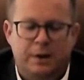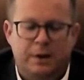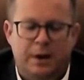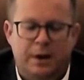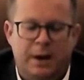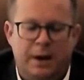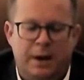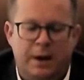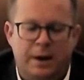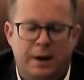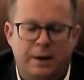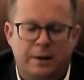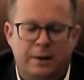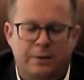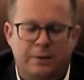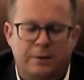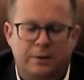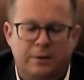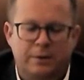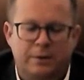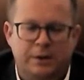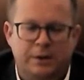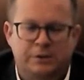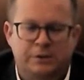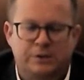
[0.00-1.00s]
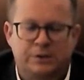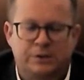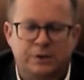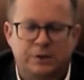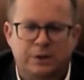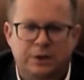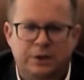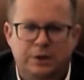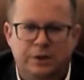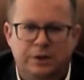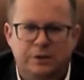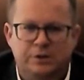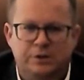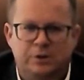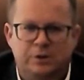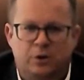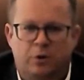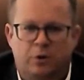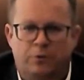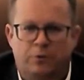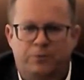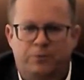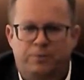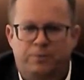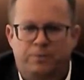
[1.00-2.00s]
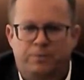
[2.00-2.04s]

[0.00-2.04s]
and its ease of